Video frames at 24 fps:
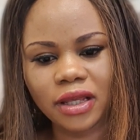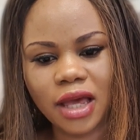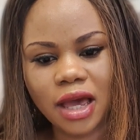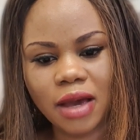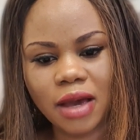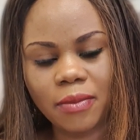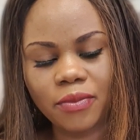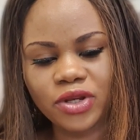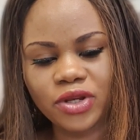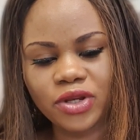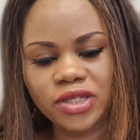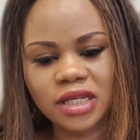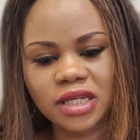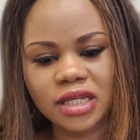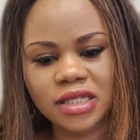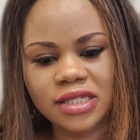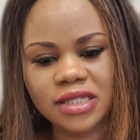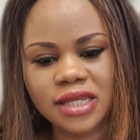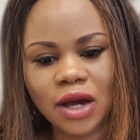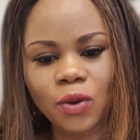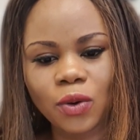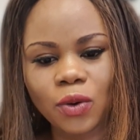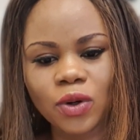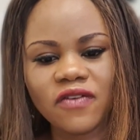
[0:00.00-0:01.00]
receipts
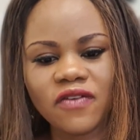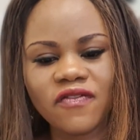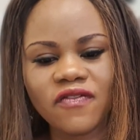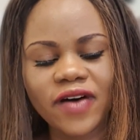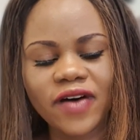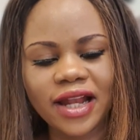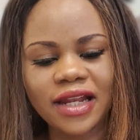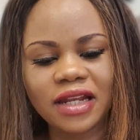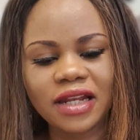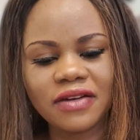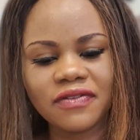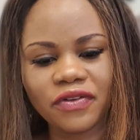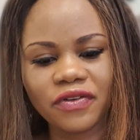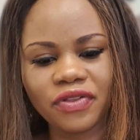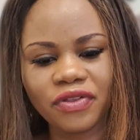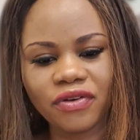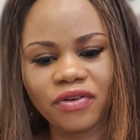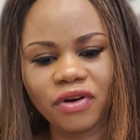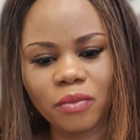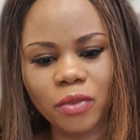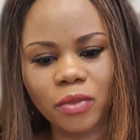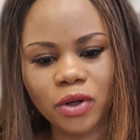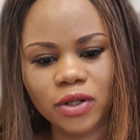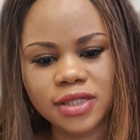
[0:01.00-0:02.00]
are only valid for
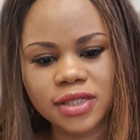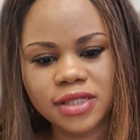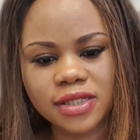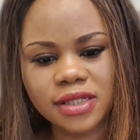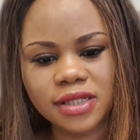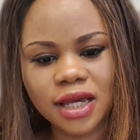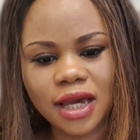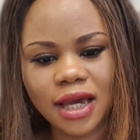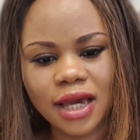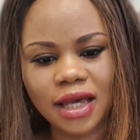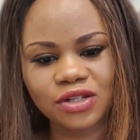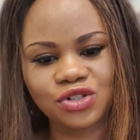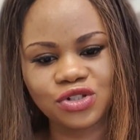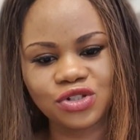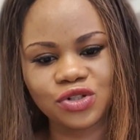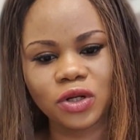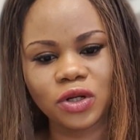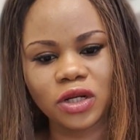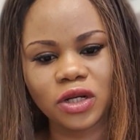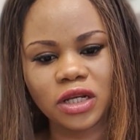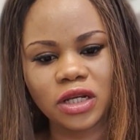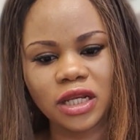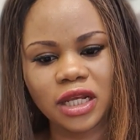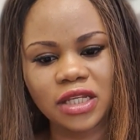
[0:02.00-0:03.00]
3 months as shown on
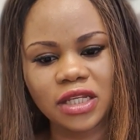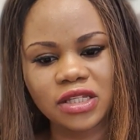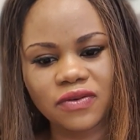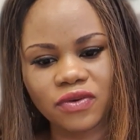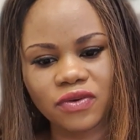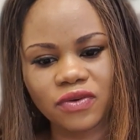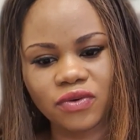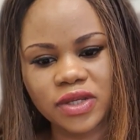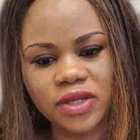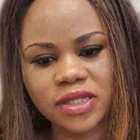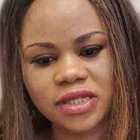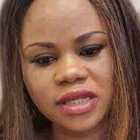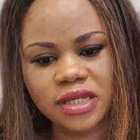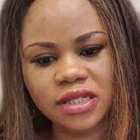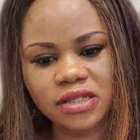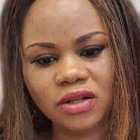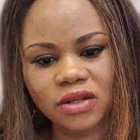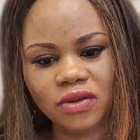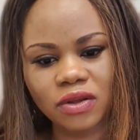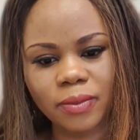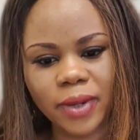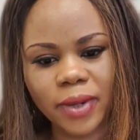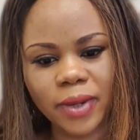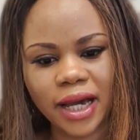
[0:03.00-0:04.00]
the date of the receipt of
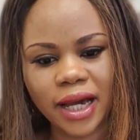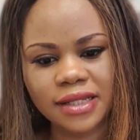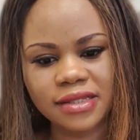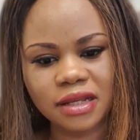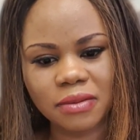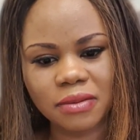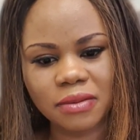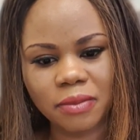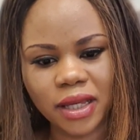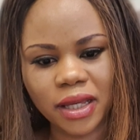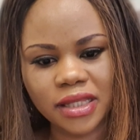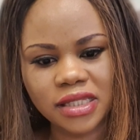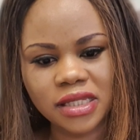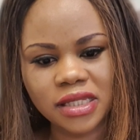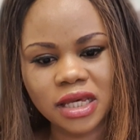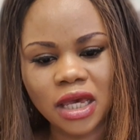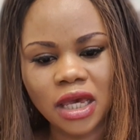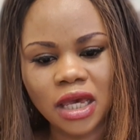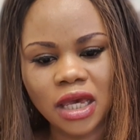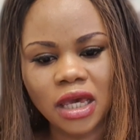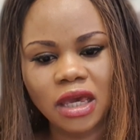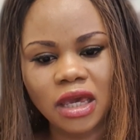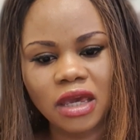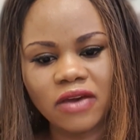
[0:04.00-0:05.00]
the bank statement.
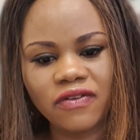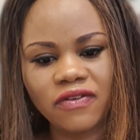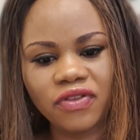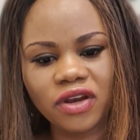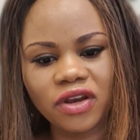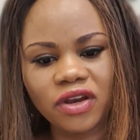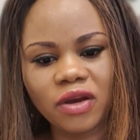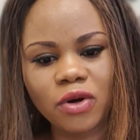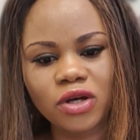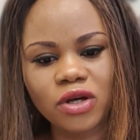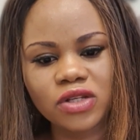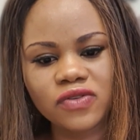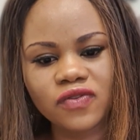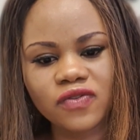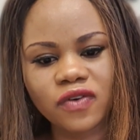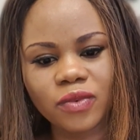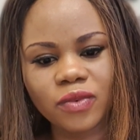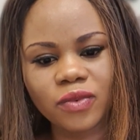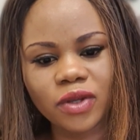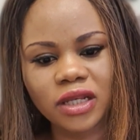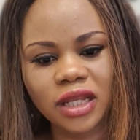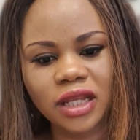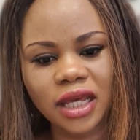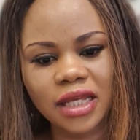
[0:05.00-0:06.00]
If 3 months from
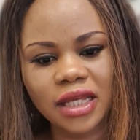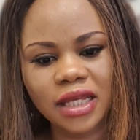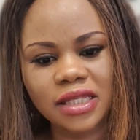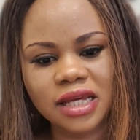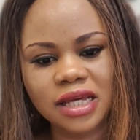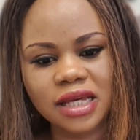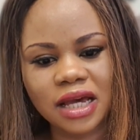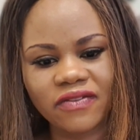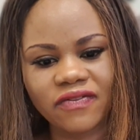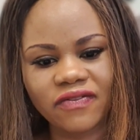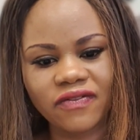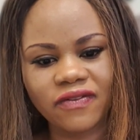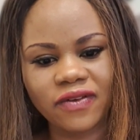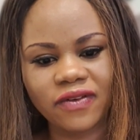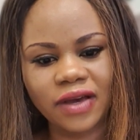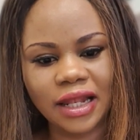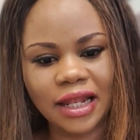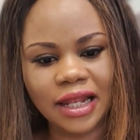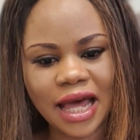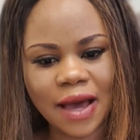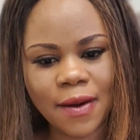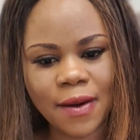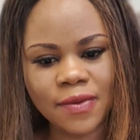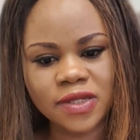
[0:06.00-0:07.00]
the date have
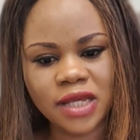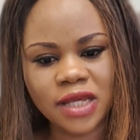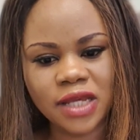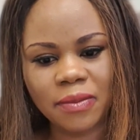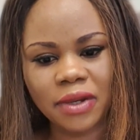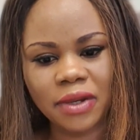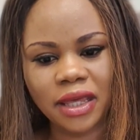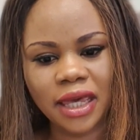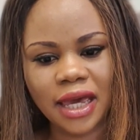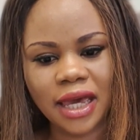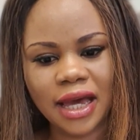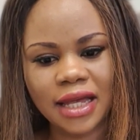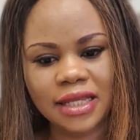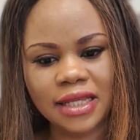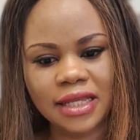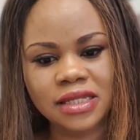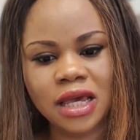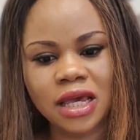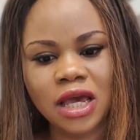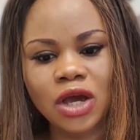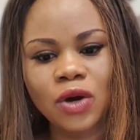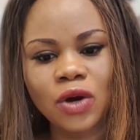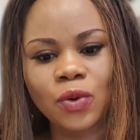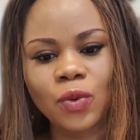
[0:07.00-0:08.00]
elapsed, applicants
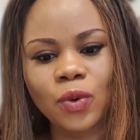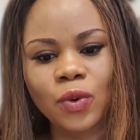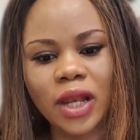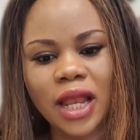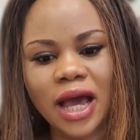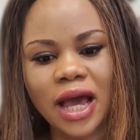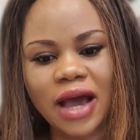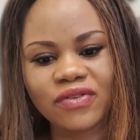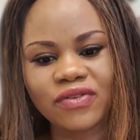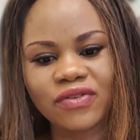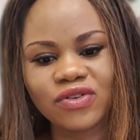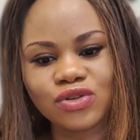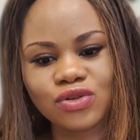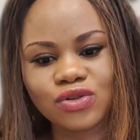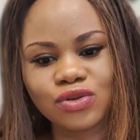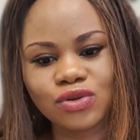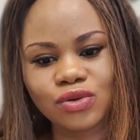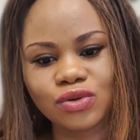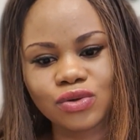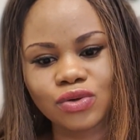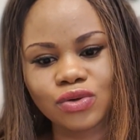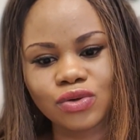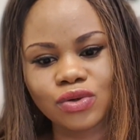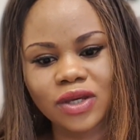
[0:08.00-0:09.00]
will have
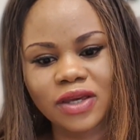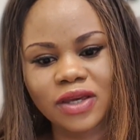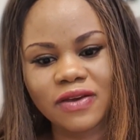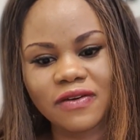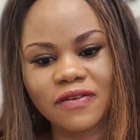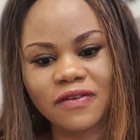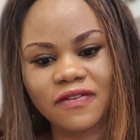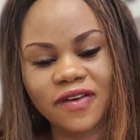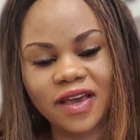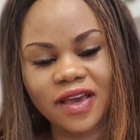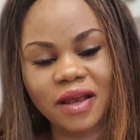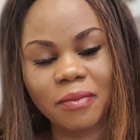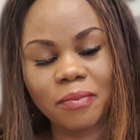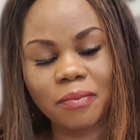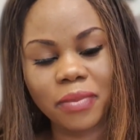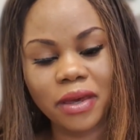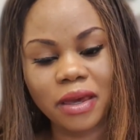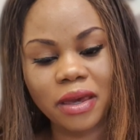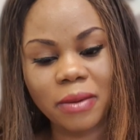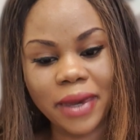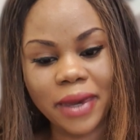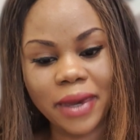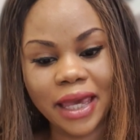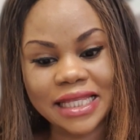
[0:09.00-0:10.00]
to effect
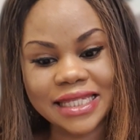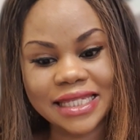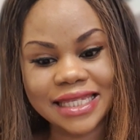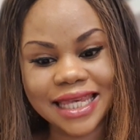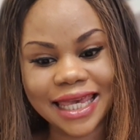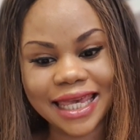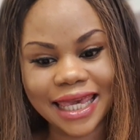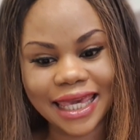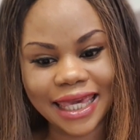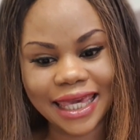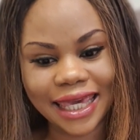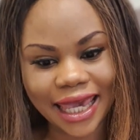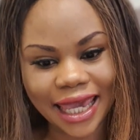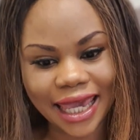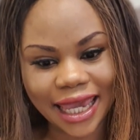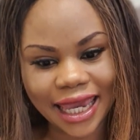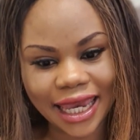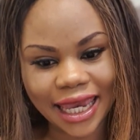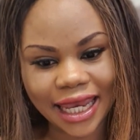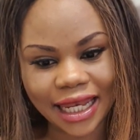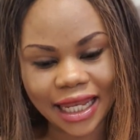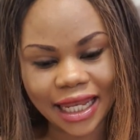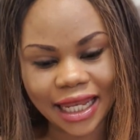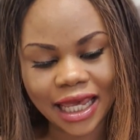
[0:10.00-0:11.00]
payment
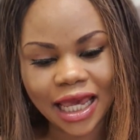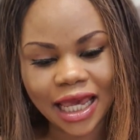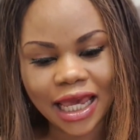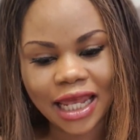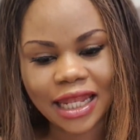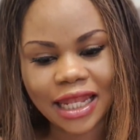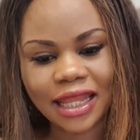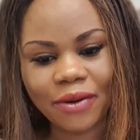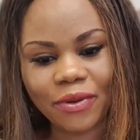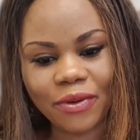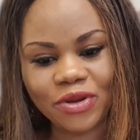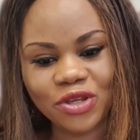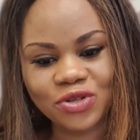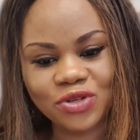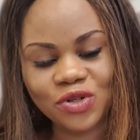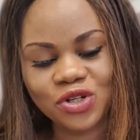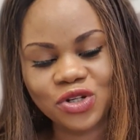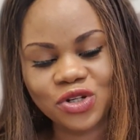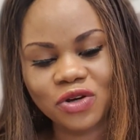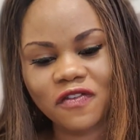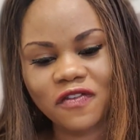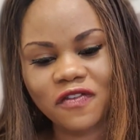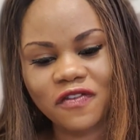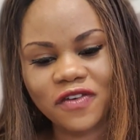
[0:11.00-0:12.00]
again. Now
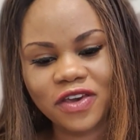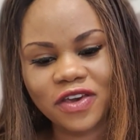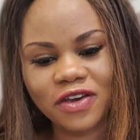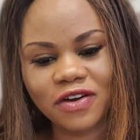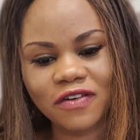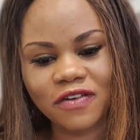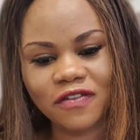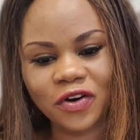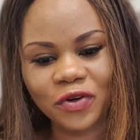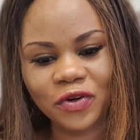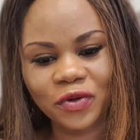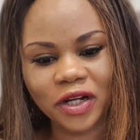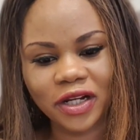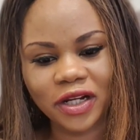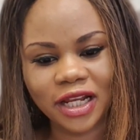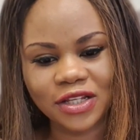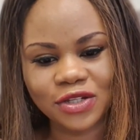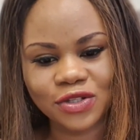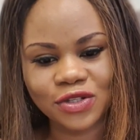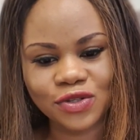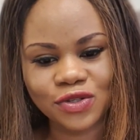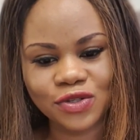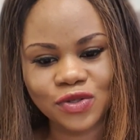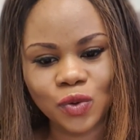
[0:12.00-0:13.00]
registration fee of
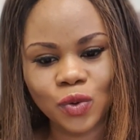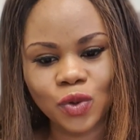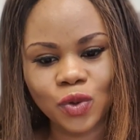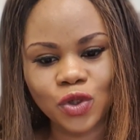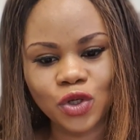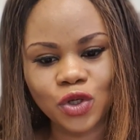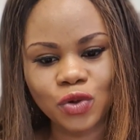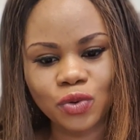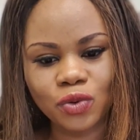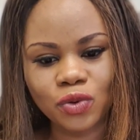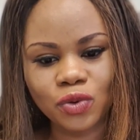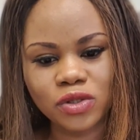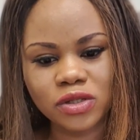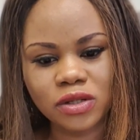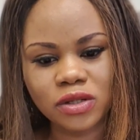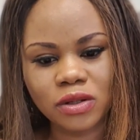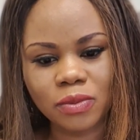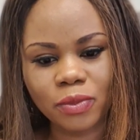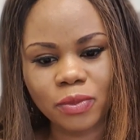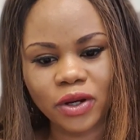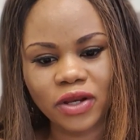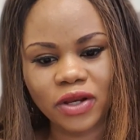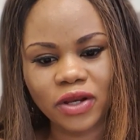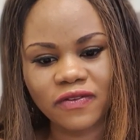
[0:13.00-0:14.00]
192 euros
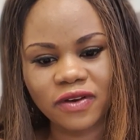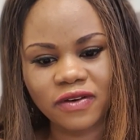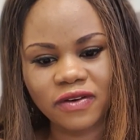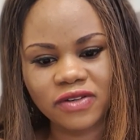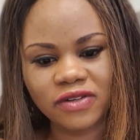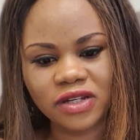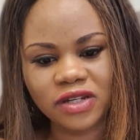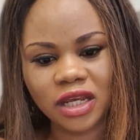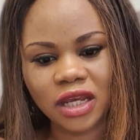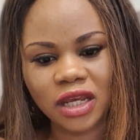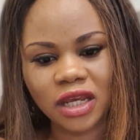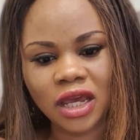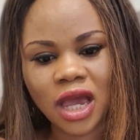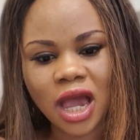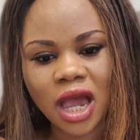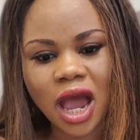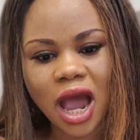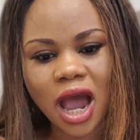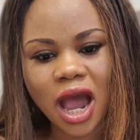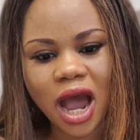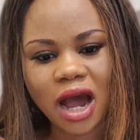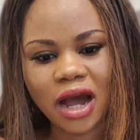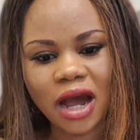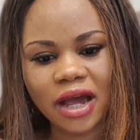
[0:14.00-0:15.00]
50
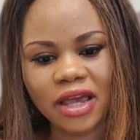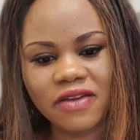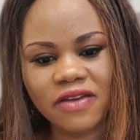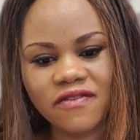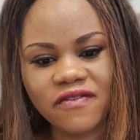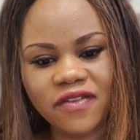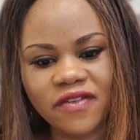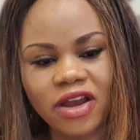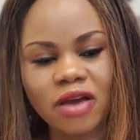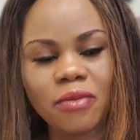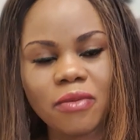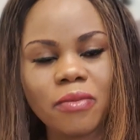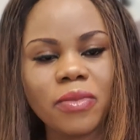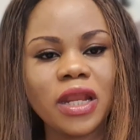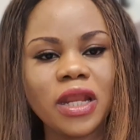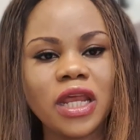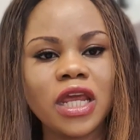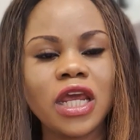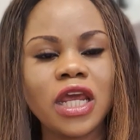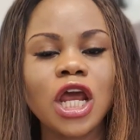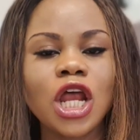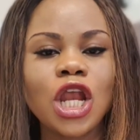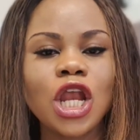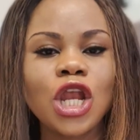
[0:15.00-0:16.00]
are
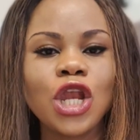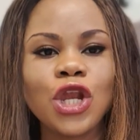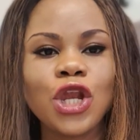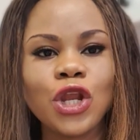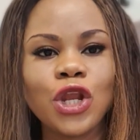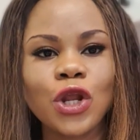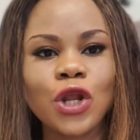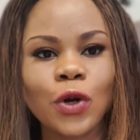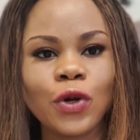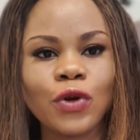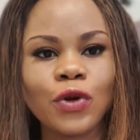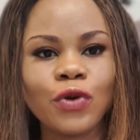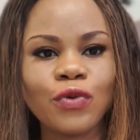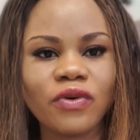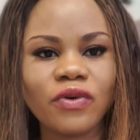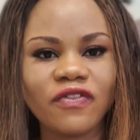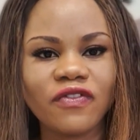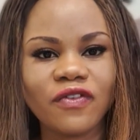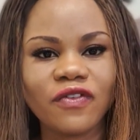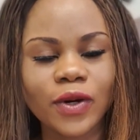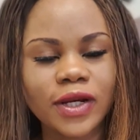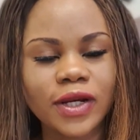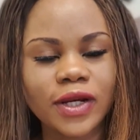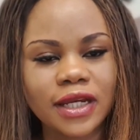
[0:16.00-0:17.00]
invariably
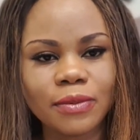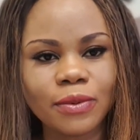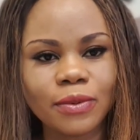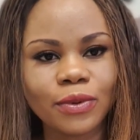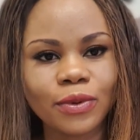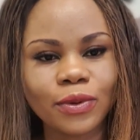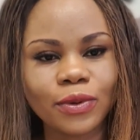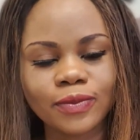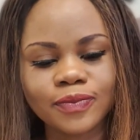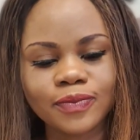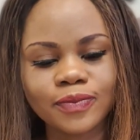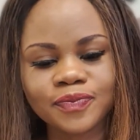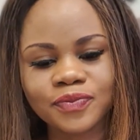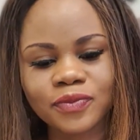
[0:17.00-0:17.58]
non-refundable.